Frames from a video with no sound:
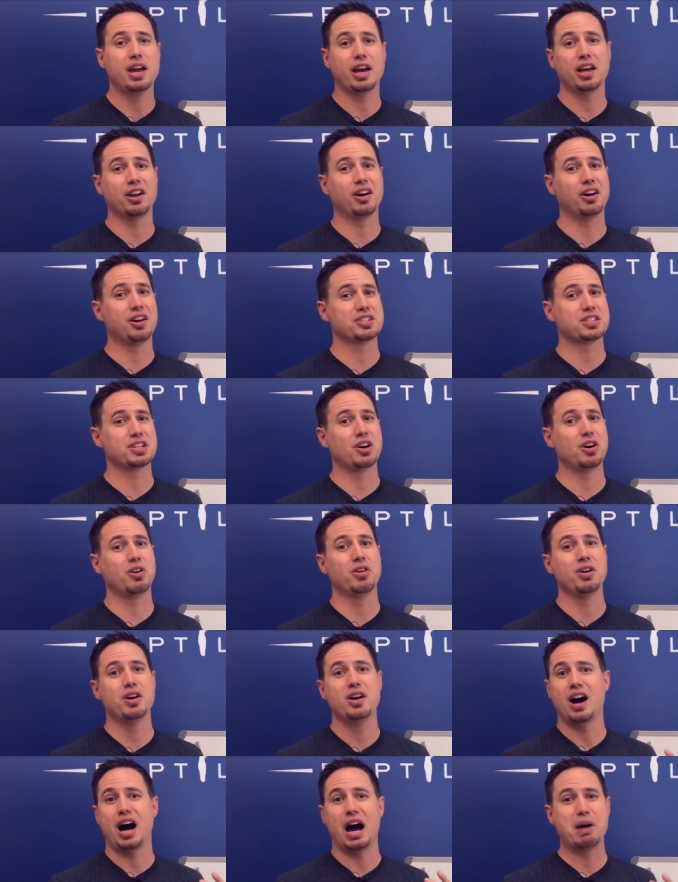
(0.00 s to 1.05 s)
And also,
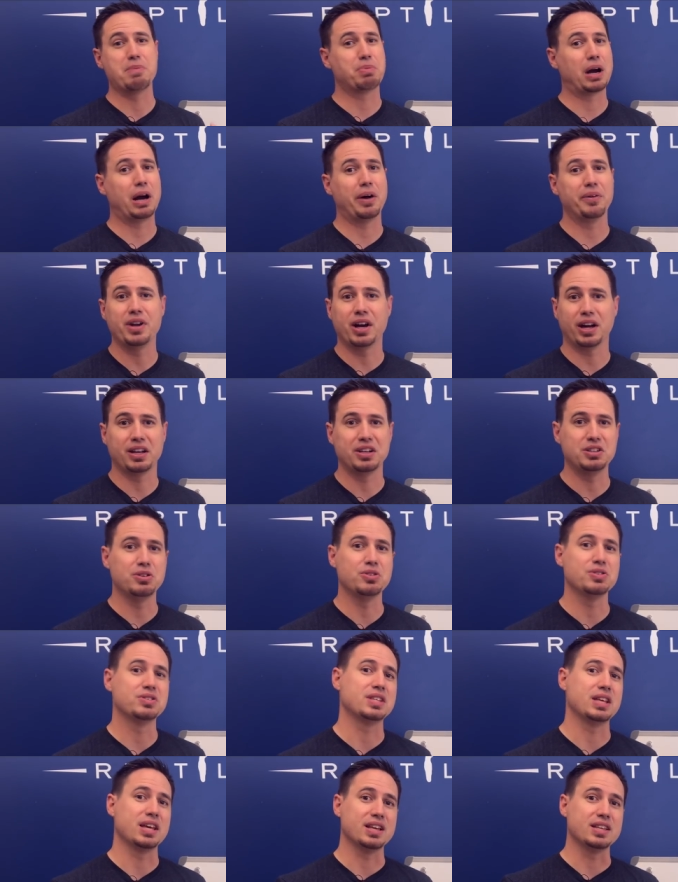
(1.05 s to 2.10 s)
I'm probably not going to
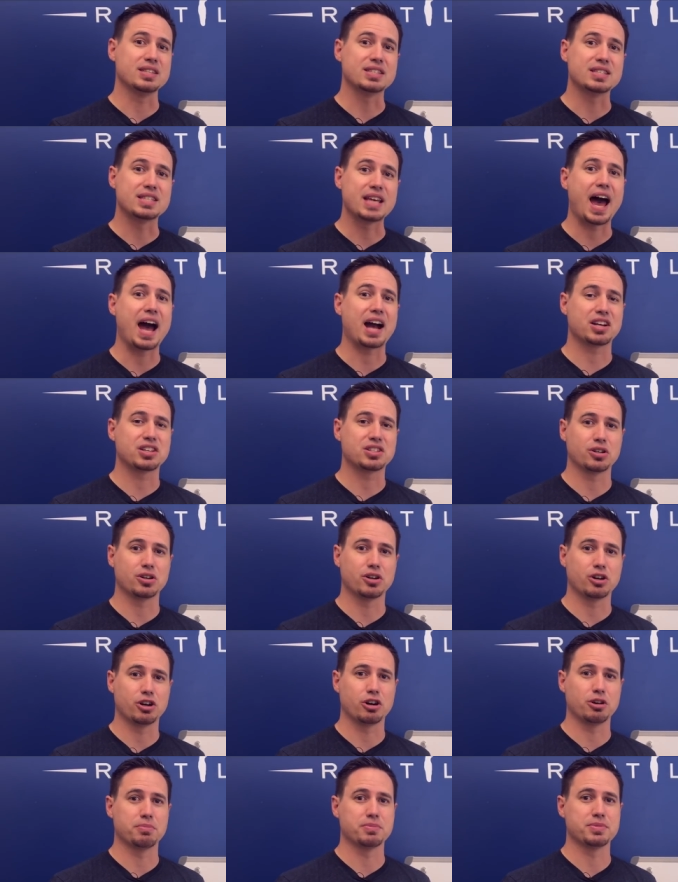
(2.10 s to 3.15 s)
use the exact
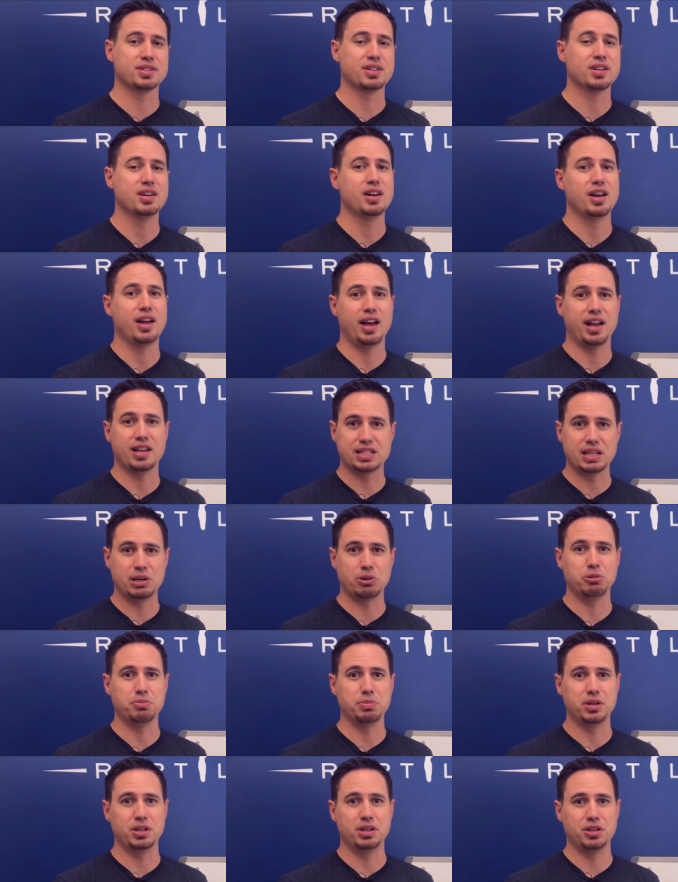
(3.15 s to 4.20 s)
terms as they
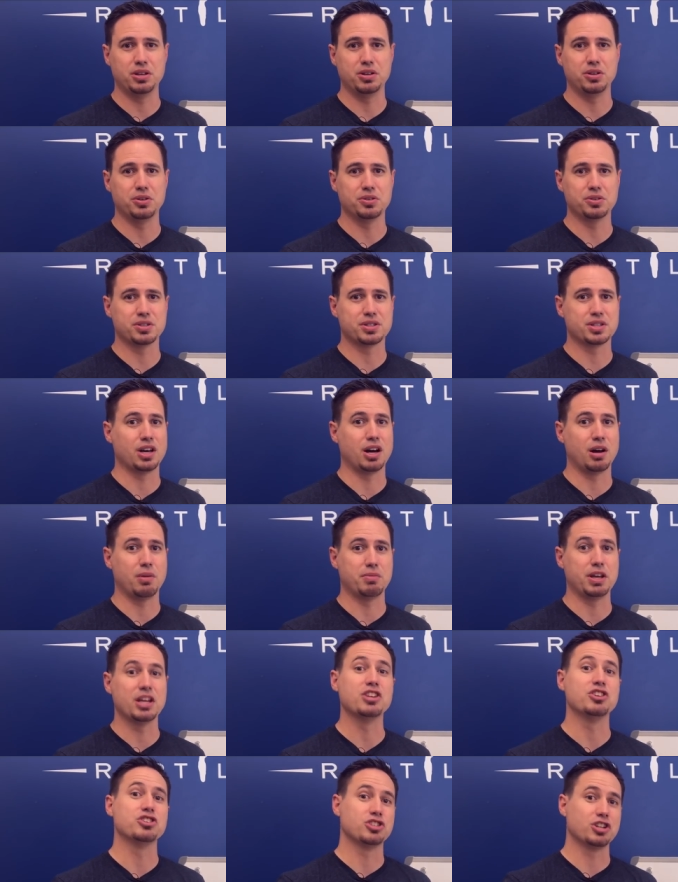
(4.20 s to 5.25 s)
would be used um,
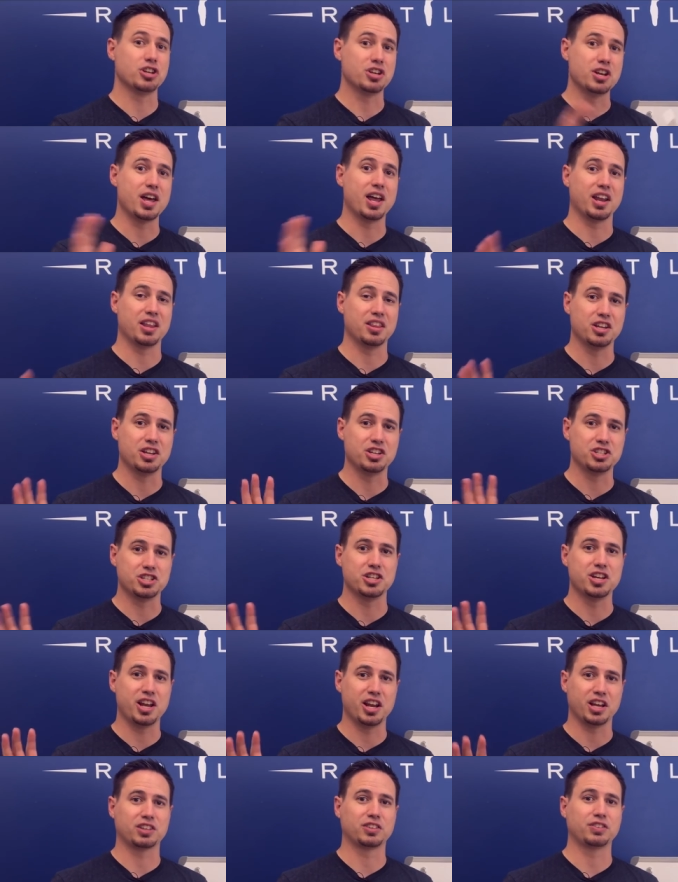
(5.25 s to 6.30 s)
in, genet in the
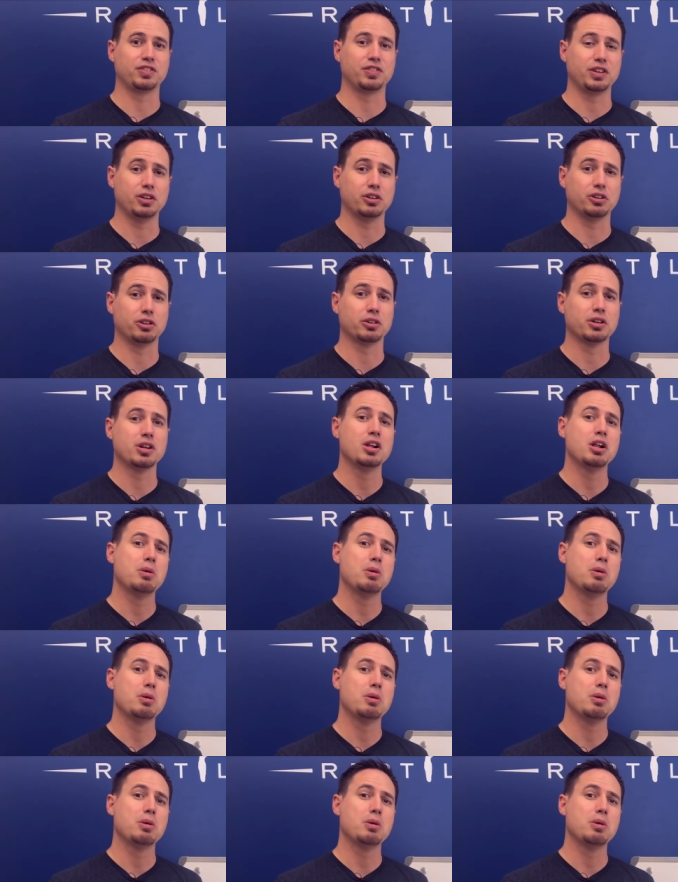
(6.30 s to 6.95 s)
genetics field.